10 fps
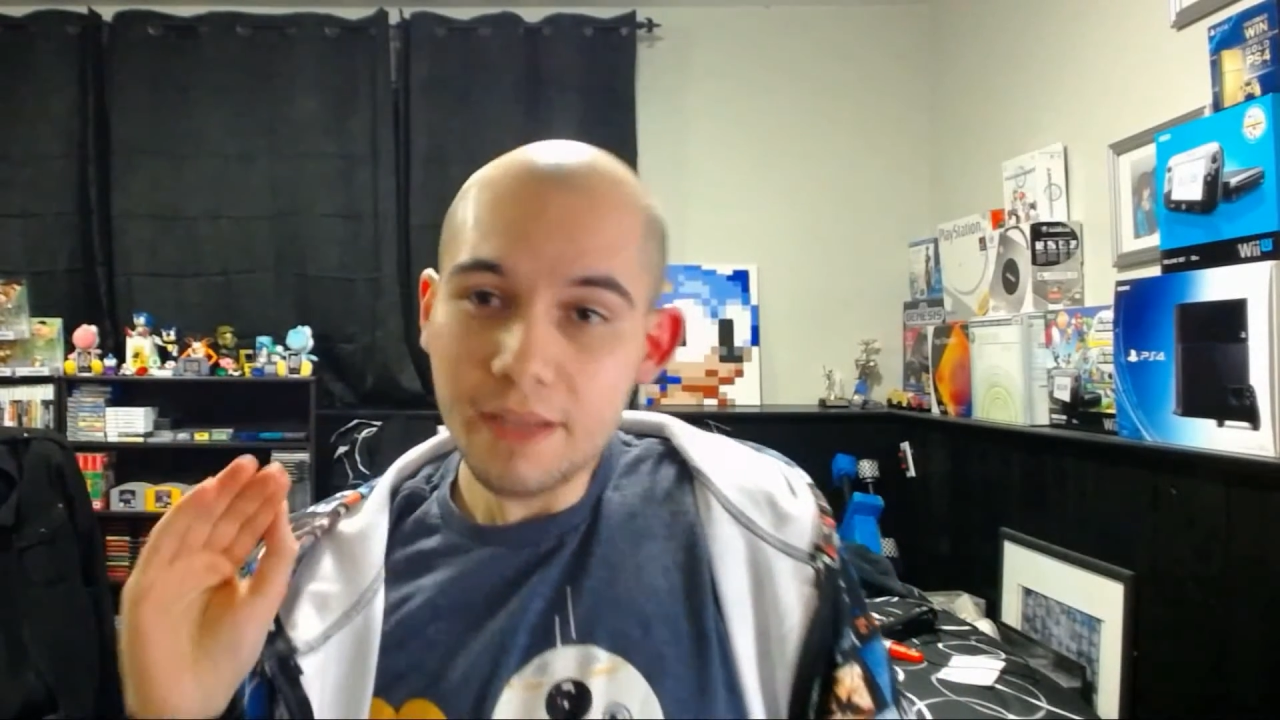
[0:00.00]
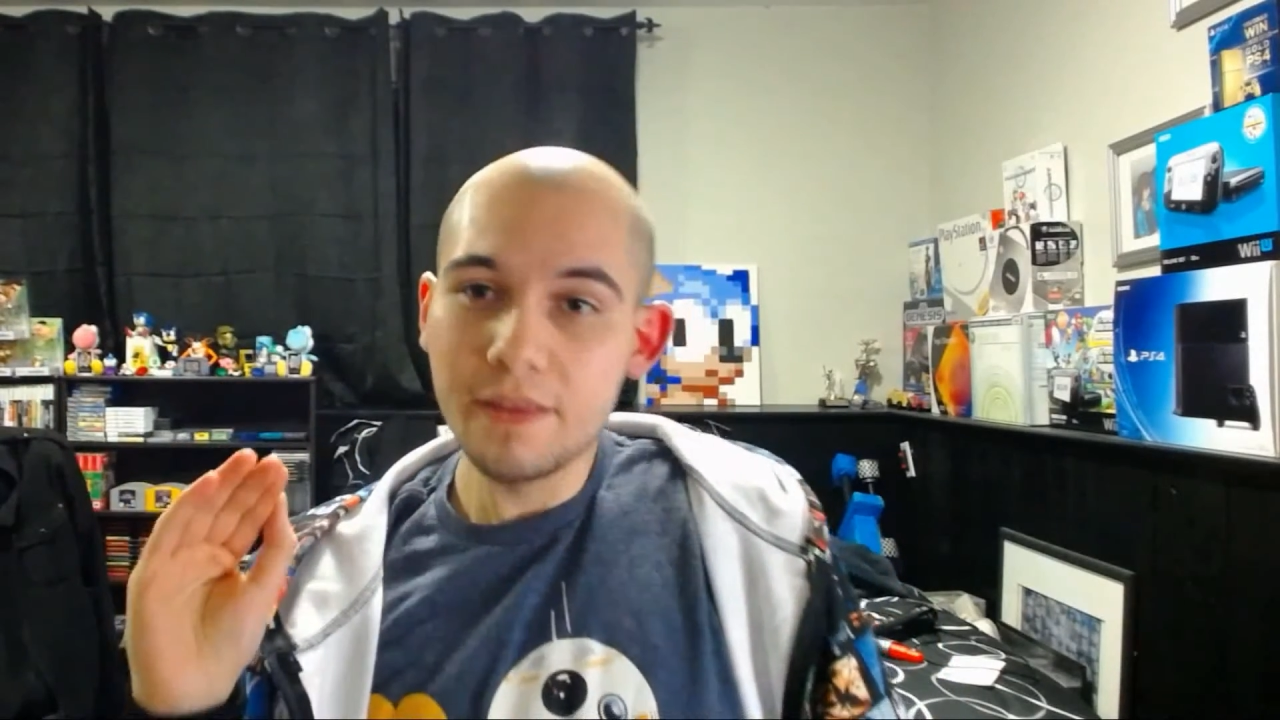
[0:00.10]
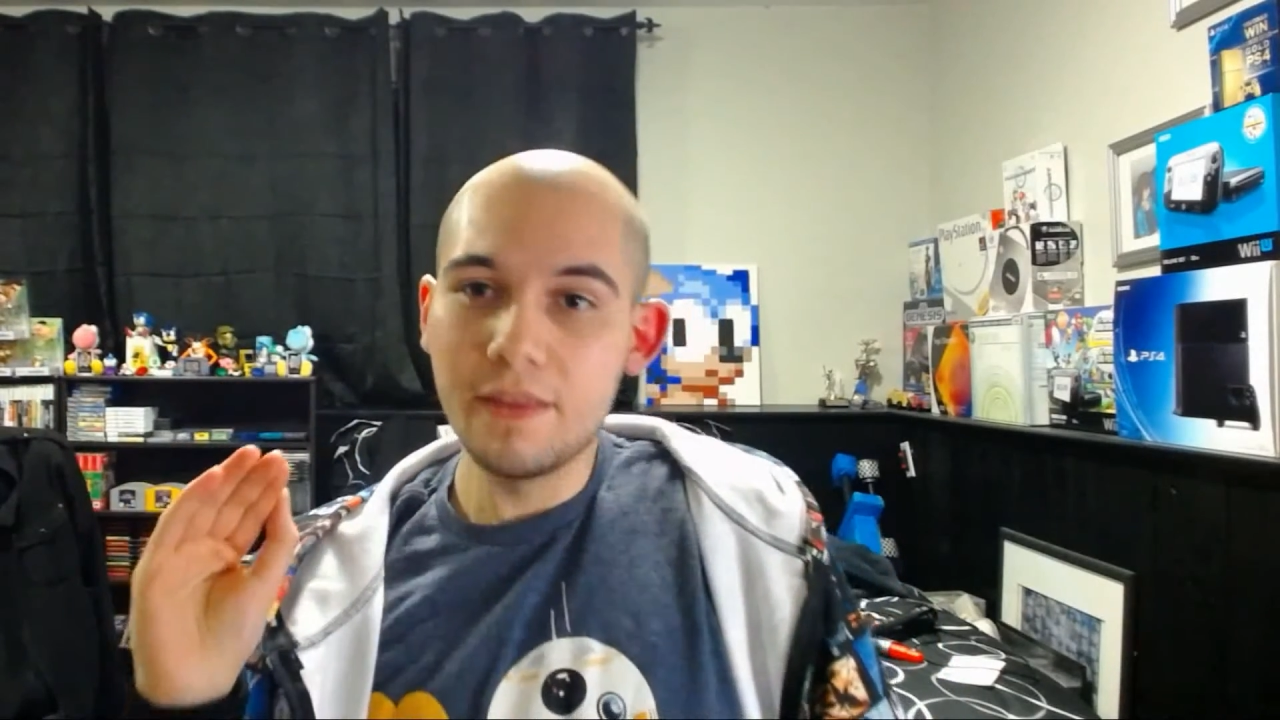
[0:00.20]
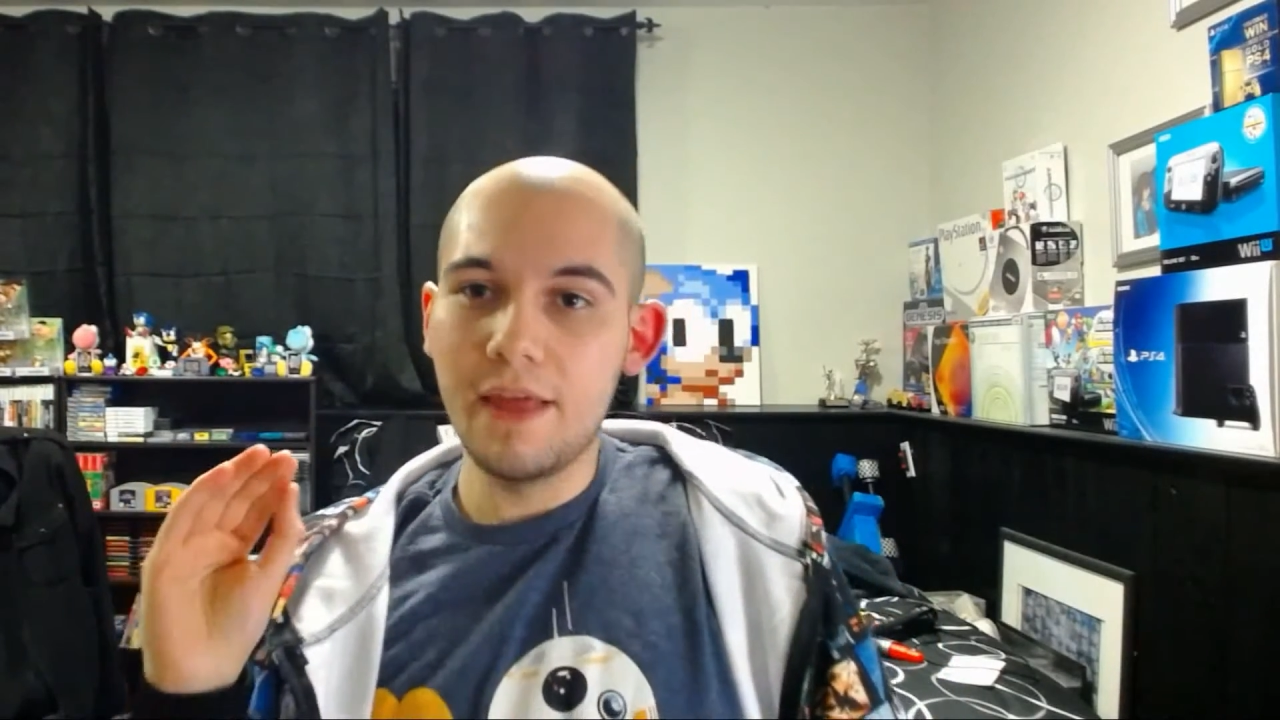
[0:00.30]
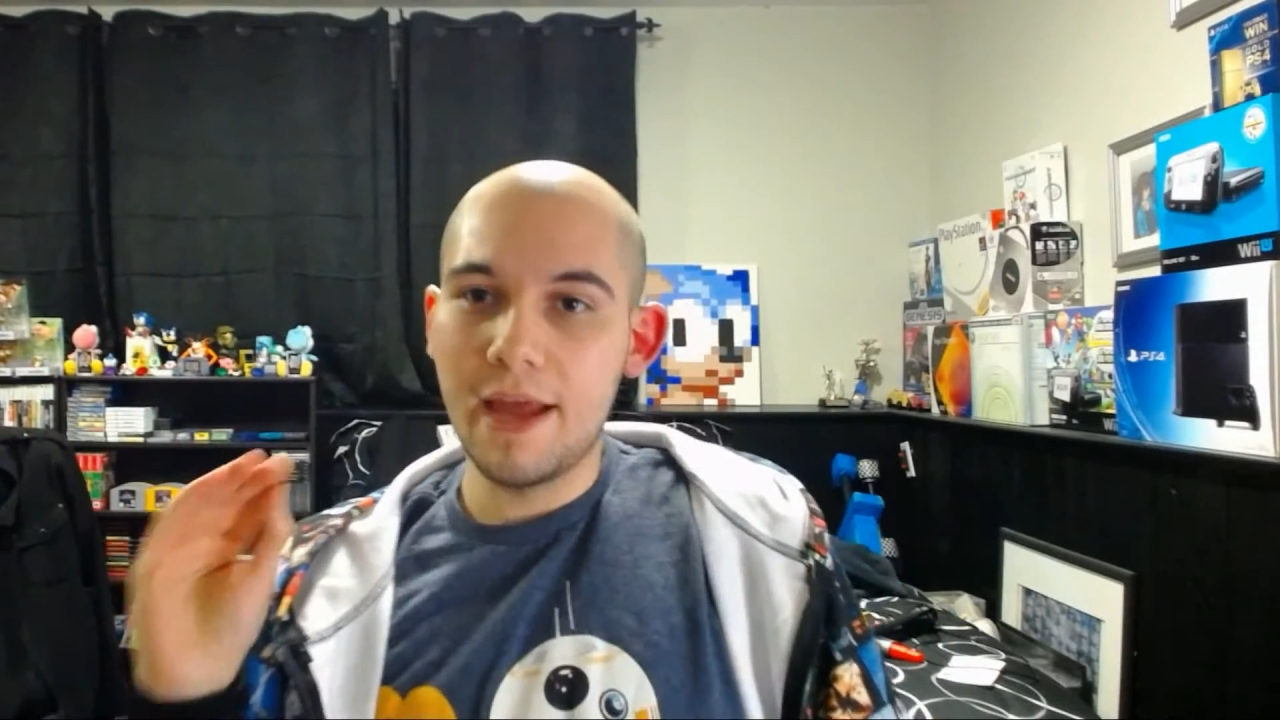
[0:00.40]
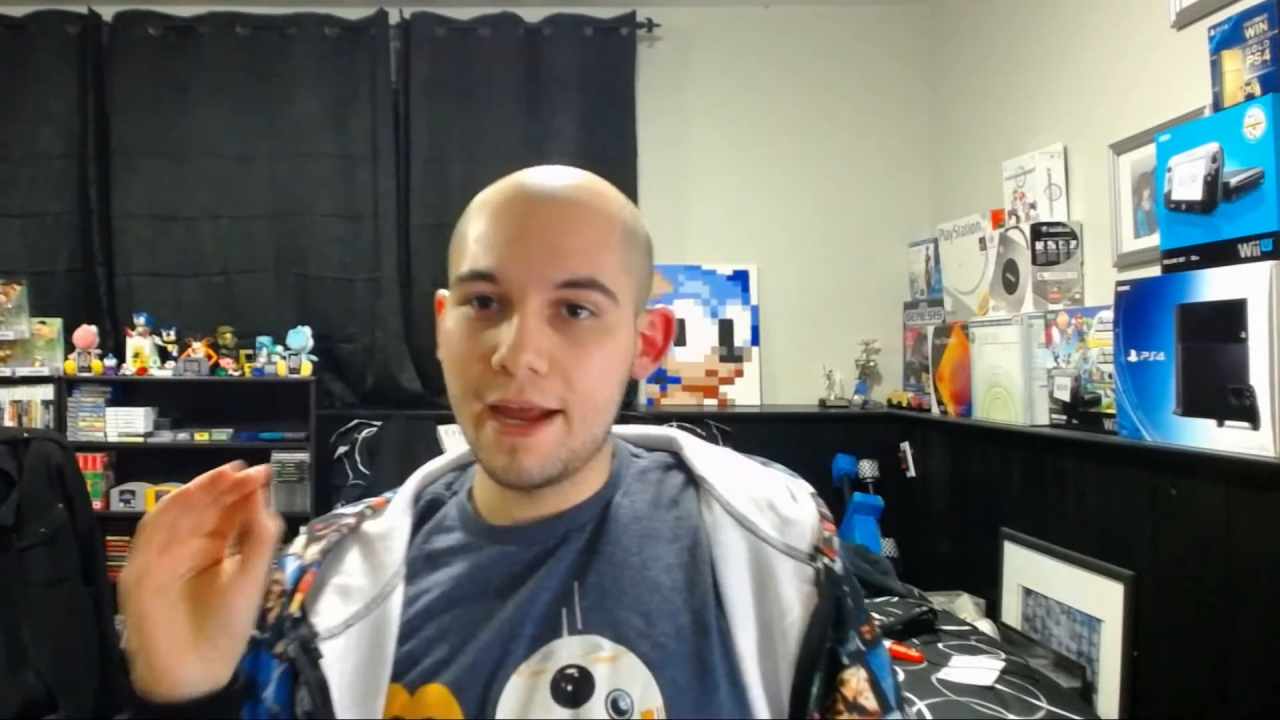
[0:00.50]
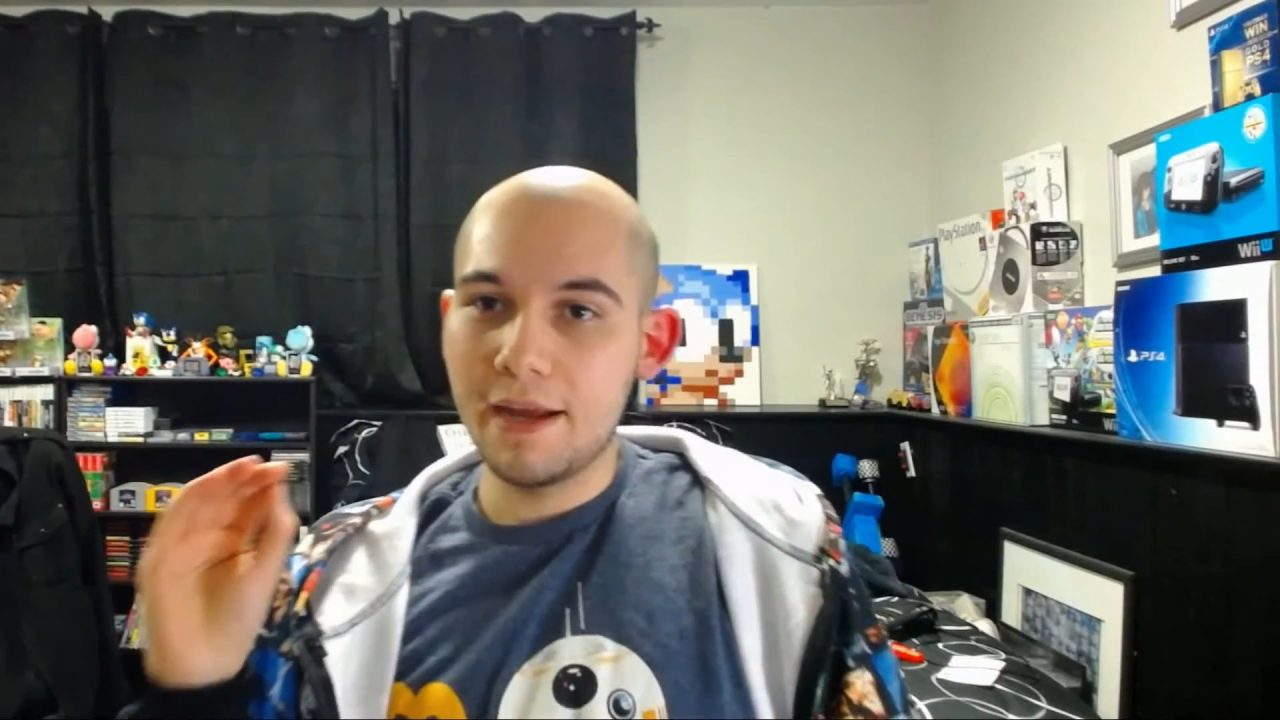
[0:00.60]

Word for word: that